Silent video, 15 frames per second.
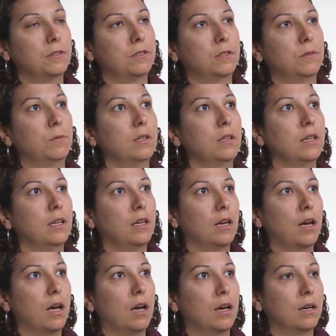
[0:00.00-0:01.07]
to really
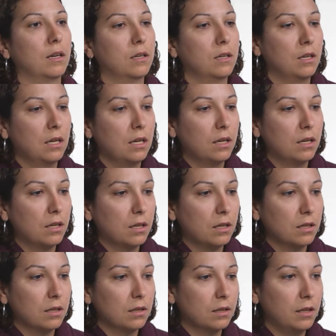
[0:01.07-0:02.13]

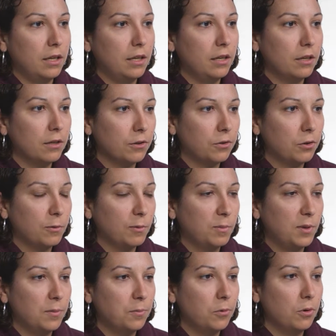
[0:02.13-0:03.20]
lead a group of
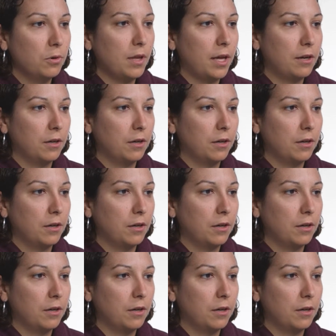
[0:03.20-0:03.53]
people that